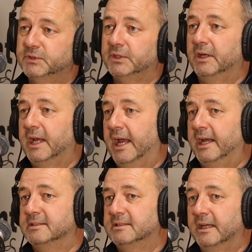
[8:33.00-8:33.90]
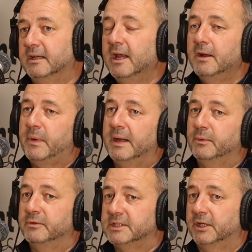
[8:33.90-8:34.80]
So
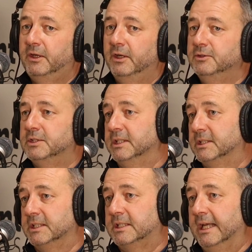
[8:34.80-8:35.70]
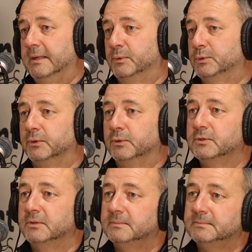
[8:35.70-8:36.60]
paper is a hugely sustainable
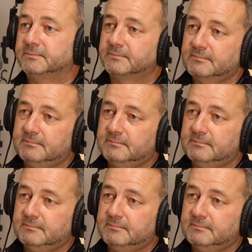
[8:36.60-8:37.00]
source. Yeah.